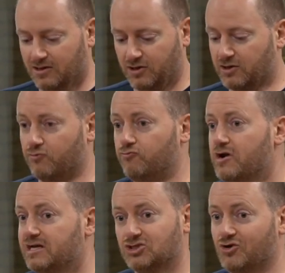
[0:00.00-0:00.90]
you can
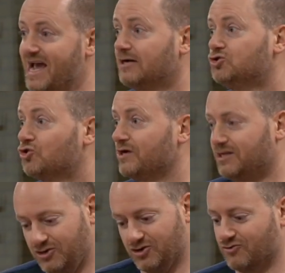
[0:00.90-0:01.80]
run it on
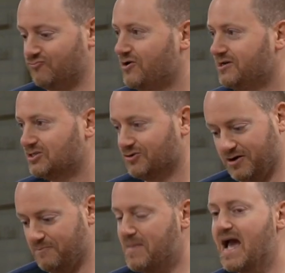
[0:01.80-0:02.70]
Android, and you can run it on
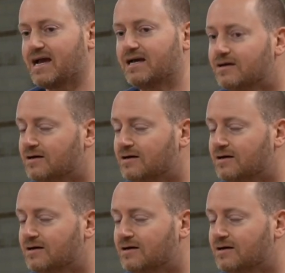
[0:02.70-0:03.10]
a Mac,